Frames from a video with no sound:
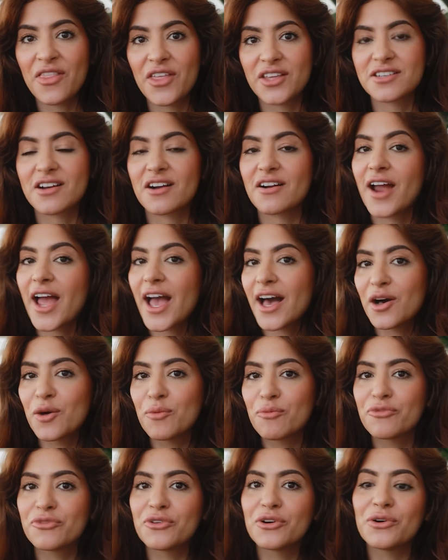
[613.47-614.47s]
that are
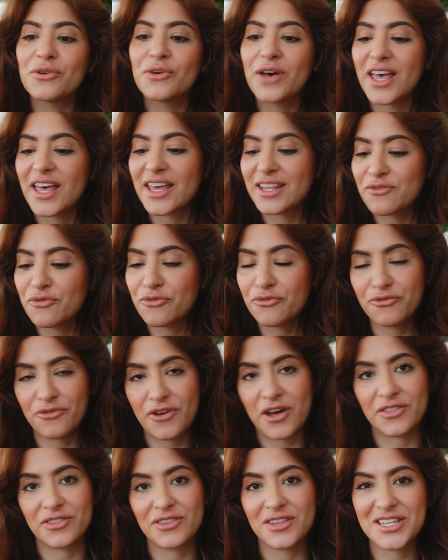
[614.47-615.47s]
helpful and
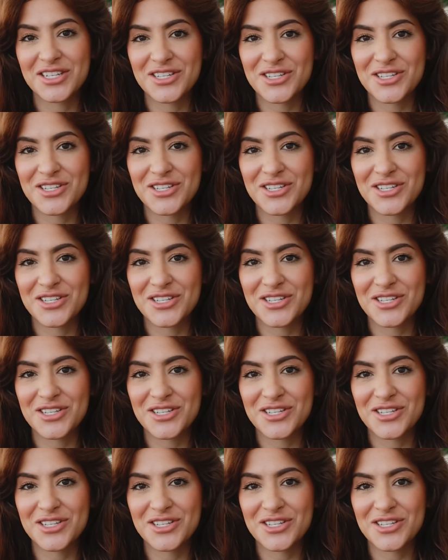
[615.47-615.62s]
fun.